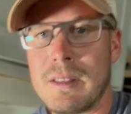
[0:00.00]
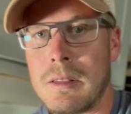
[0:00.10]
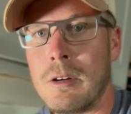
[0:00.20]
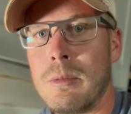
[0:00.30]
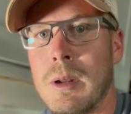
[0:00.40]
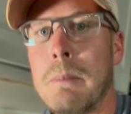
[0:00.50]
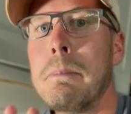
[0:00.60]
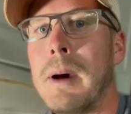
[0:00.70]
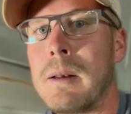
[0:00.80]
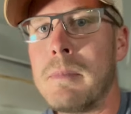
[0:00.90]
Third one,
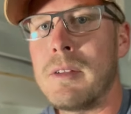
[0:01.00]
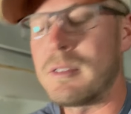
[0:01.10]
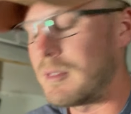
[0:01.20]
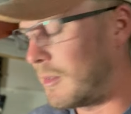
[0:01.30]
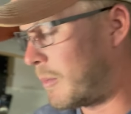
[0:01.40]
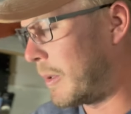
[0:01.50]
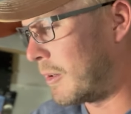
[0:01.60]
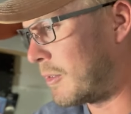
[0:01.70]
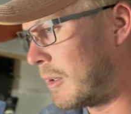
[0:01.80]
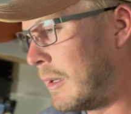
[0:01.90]
bottom bouncers and
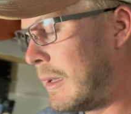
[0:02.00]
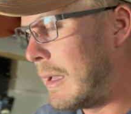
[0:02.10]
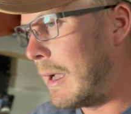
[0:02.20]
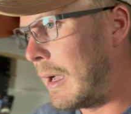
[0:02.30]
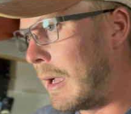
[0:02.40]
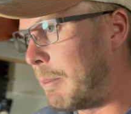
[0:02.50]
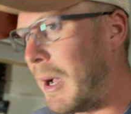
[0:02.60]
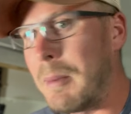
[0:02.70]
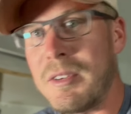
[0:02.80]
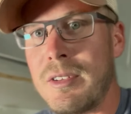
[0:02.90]
spinners.
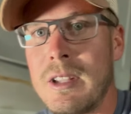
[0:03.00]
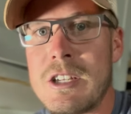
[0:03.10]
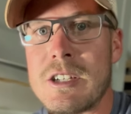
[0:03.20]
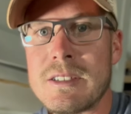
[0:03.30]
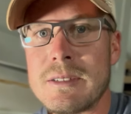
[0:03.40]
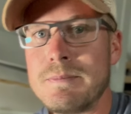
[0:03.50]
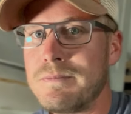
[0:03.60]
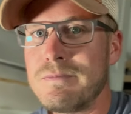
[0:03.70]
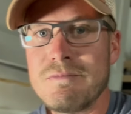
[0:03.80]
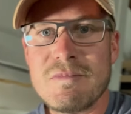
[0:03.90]
Bobbers and leeches,
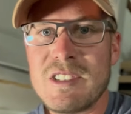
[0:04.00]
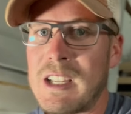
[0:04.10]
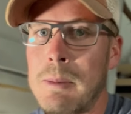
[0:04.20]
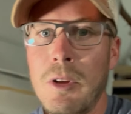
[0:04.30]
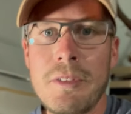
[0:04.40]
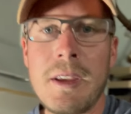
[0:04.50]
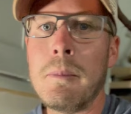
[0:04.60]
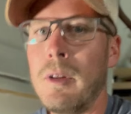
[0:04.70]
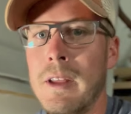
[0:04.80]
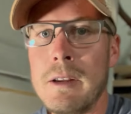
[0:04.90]
same old
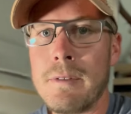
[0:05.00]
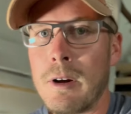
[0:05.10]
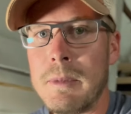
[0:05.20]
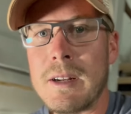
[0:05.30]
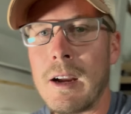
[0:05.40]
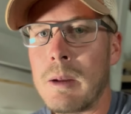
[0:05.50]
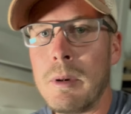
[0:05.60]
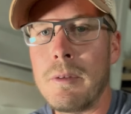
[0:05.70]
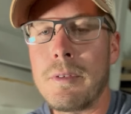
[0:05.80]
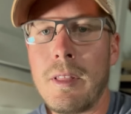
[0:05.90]
that you've heard me talk
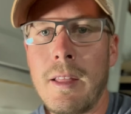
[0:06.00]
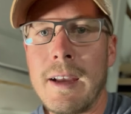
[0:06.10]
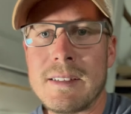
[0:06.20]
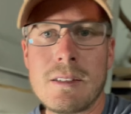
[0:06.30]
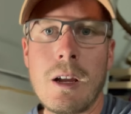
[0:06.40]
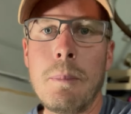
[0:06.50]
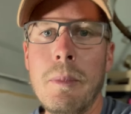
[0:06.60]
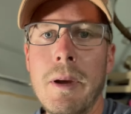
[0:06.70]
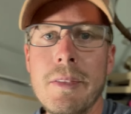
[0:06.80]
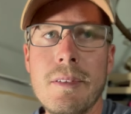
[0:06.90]
about for the last couple
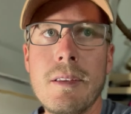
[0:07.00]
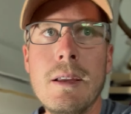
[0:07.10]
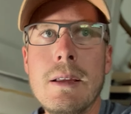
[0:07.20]
months.